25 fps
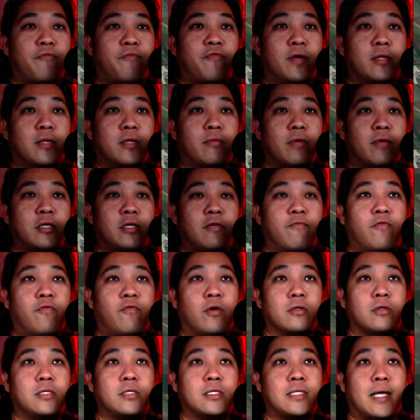Russian
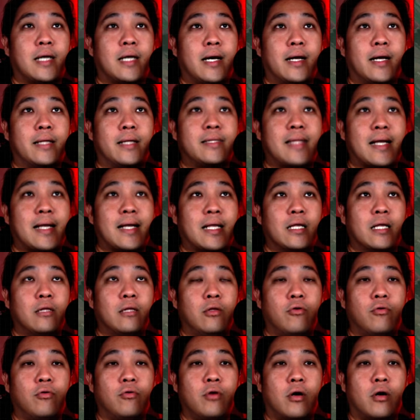forces are attacking
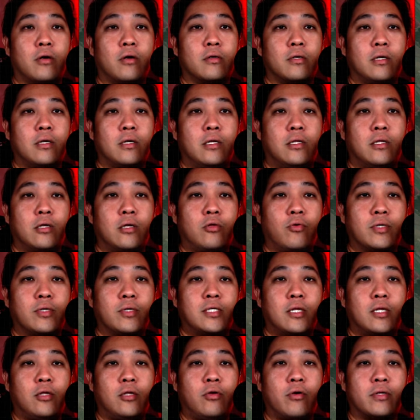New York in the towards
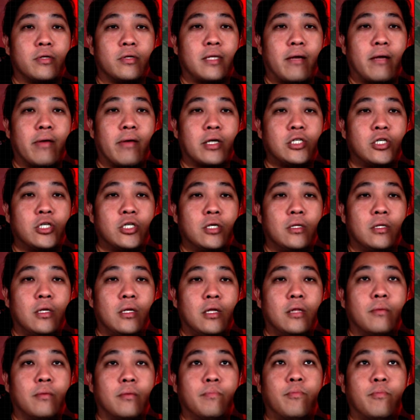the New York direction
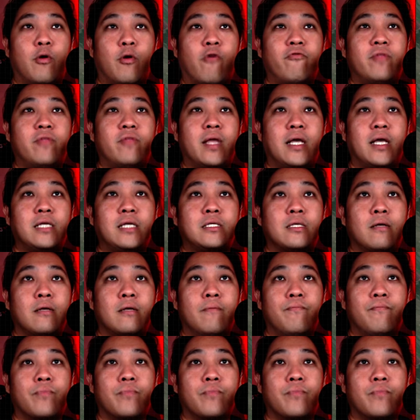in the both days.